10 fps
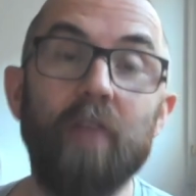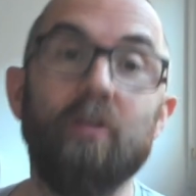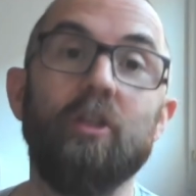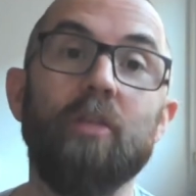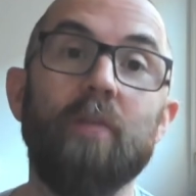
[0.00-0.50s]

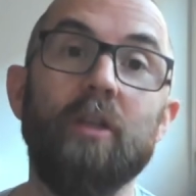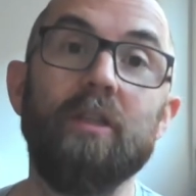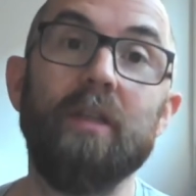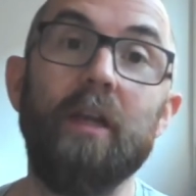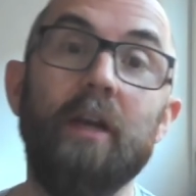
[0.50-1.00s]
you can just
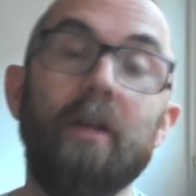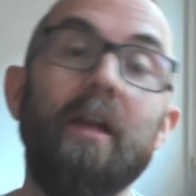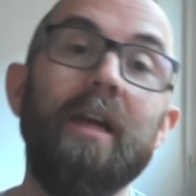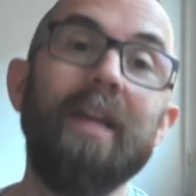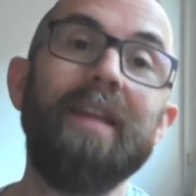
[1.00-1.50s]
purchase it
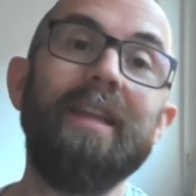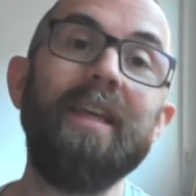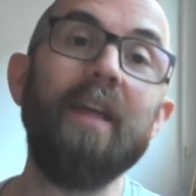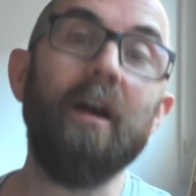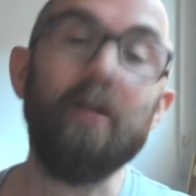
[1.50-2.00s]
here.
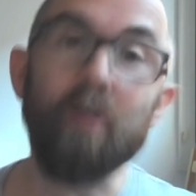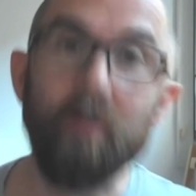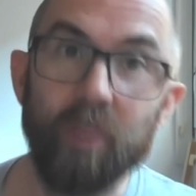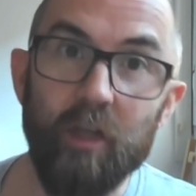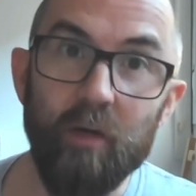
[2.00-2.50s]
The other
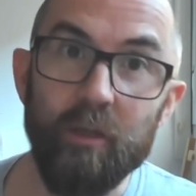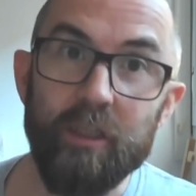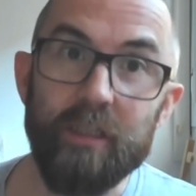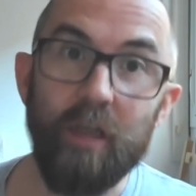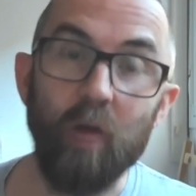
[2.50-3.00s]
OTO,
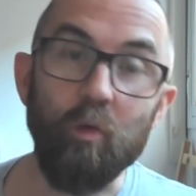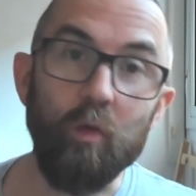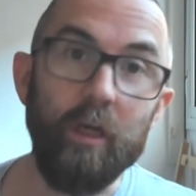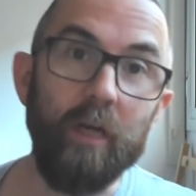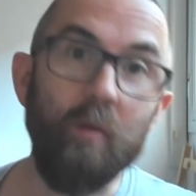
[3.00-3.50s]
which is
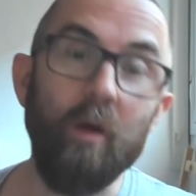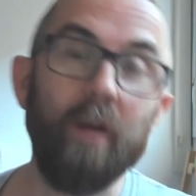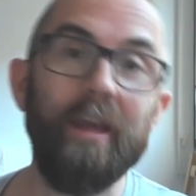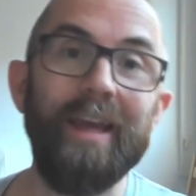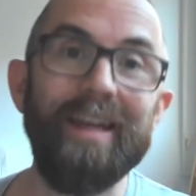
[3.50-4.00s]
really
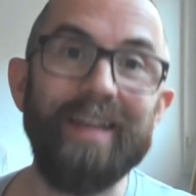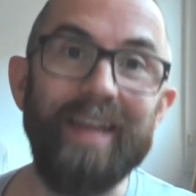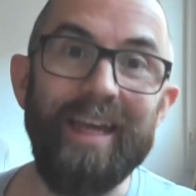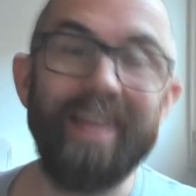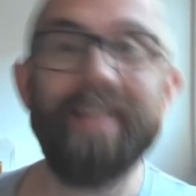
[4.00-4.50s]
worth
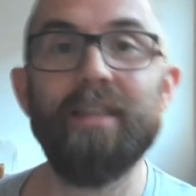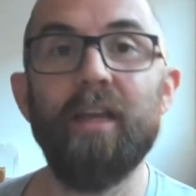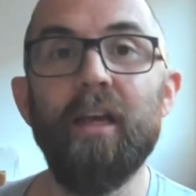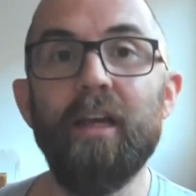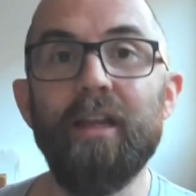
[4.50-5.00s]
getting,
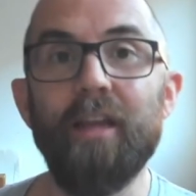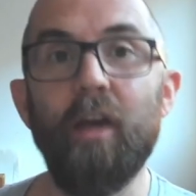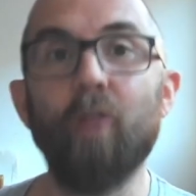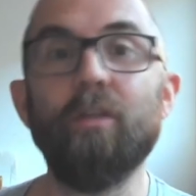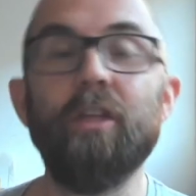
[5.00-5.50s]
is
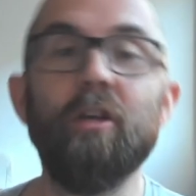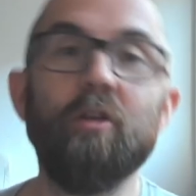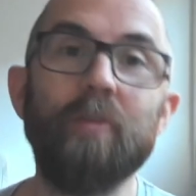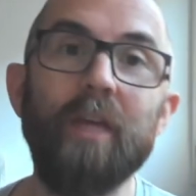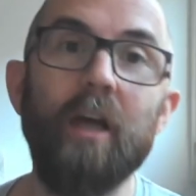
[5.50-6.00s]
the
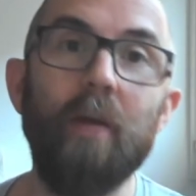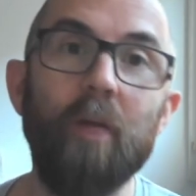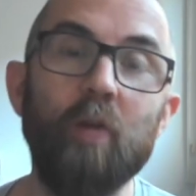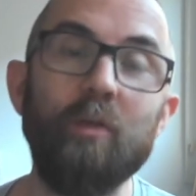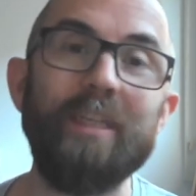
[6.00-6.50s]
OTO to
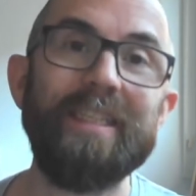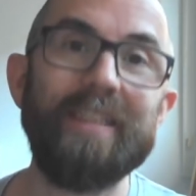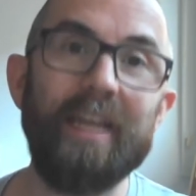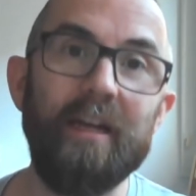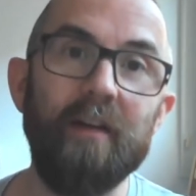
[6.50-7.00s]
become a
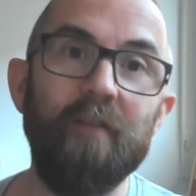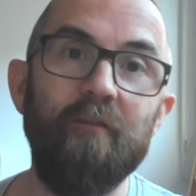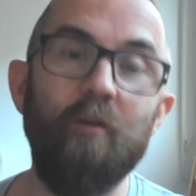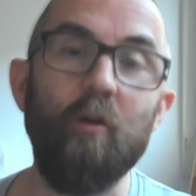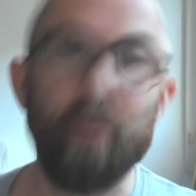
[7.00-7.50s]
reseller
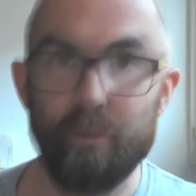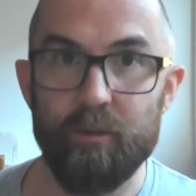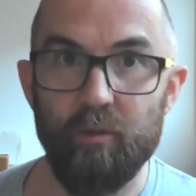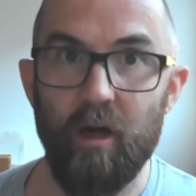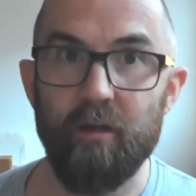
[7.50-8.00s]
for this
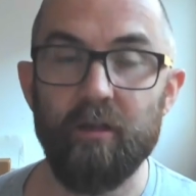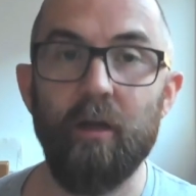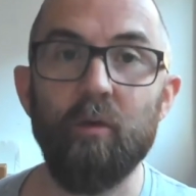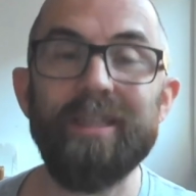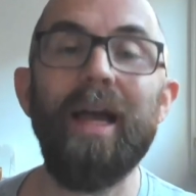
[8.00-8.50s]
product.
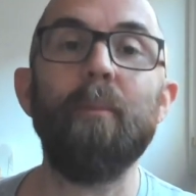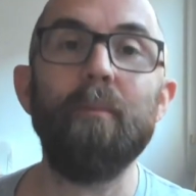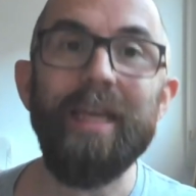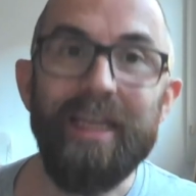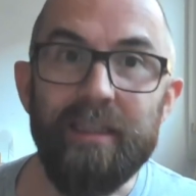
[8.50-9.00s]
Now, what that
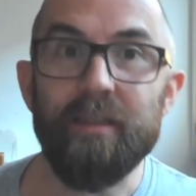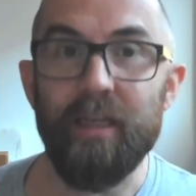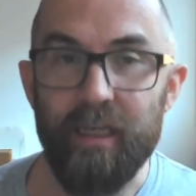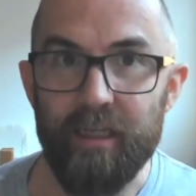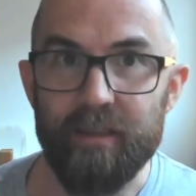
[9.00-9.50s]
means
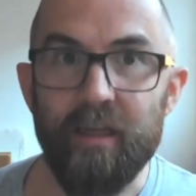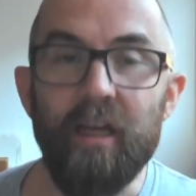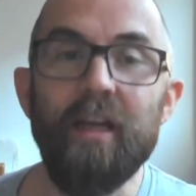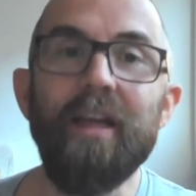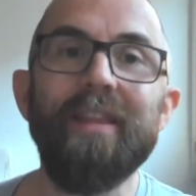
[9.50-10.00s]
is
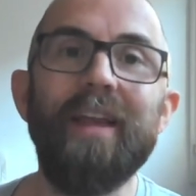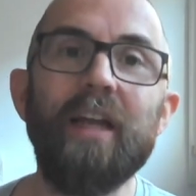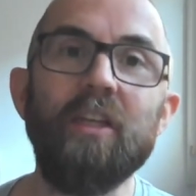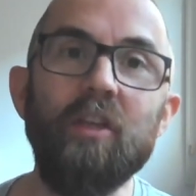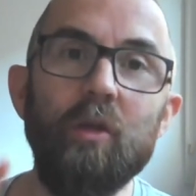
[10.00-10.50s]

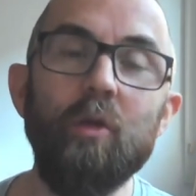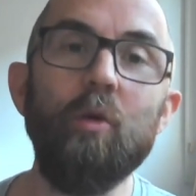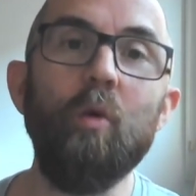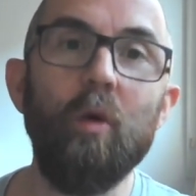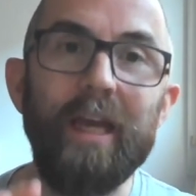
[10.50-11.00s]
that
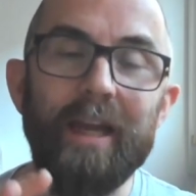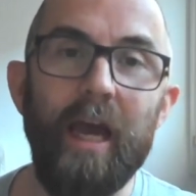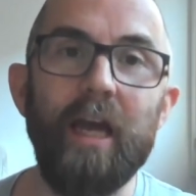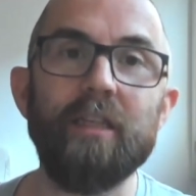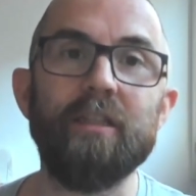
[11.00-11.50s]
you can
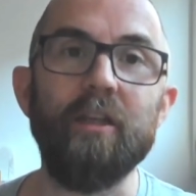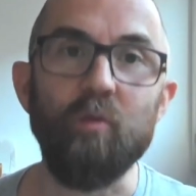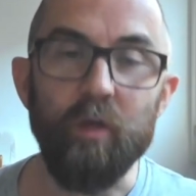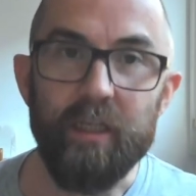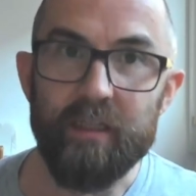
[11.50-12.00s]
actually
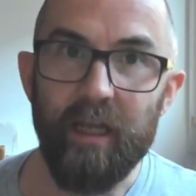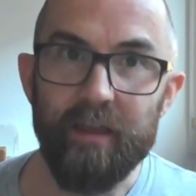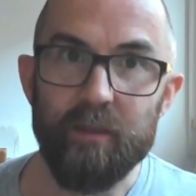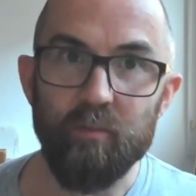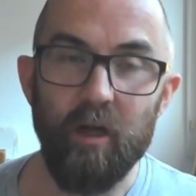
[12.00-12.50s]
resell
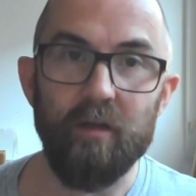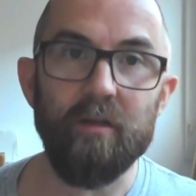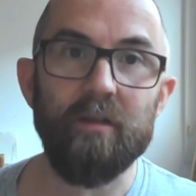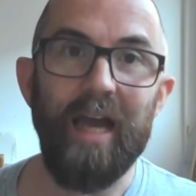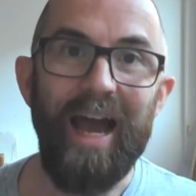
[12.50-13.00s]
this
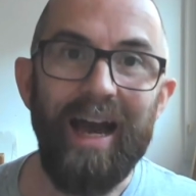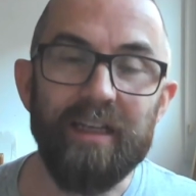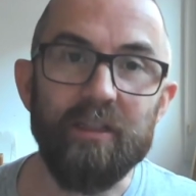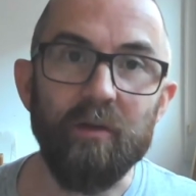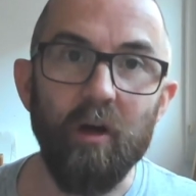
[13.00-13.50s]
product
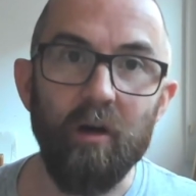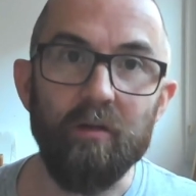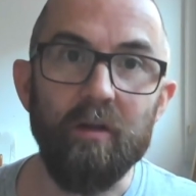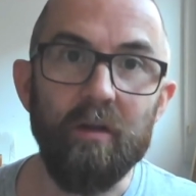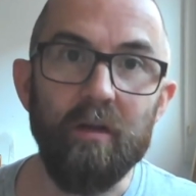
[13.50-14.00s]
as your own,